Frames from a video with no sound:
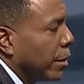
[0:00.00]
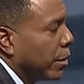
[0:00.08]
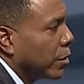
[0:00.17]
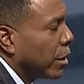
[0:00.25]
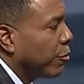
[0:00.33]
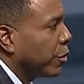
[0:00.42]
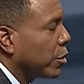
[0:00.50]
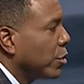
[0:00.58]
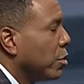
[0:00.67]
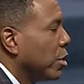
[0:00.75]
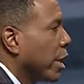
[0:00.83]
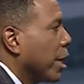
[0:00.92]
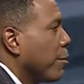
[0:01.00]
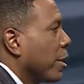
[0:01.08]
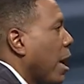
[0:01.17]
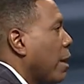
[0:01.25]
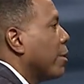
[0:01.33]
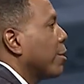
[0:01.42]
Some folks, you look at them
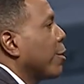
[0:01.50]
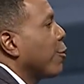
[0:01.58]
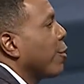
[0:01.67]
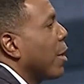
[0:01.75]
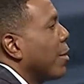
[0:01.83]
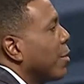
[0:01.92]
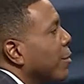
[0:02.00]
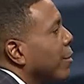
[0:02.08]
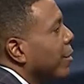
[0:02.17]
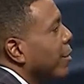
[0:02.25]
calling on your phone.